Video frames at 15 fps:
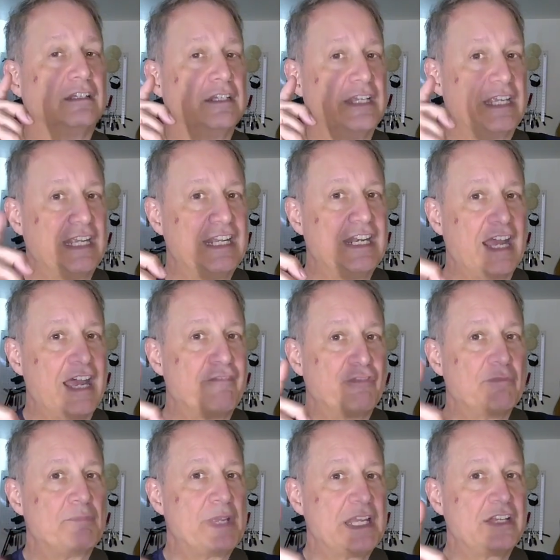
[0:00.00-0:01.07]
E to F
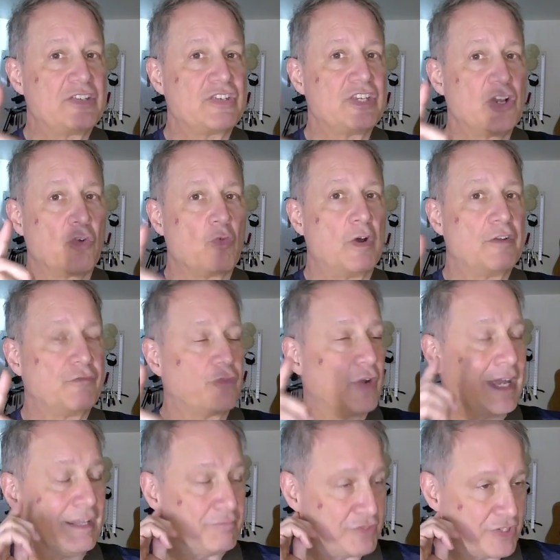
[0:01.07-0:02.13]
and B to C are one
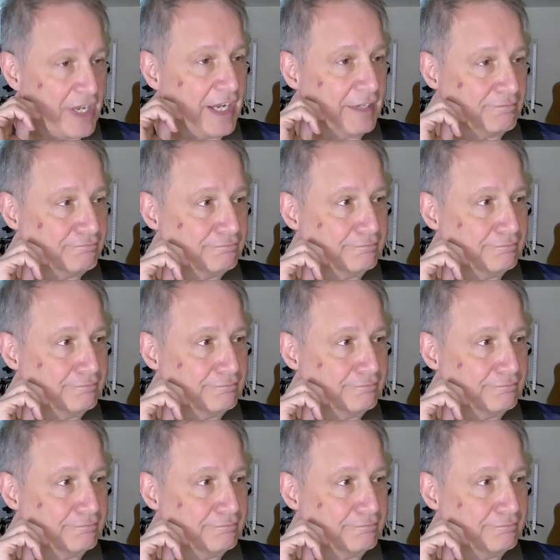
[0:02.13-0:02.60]
fret. Say it.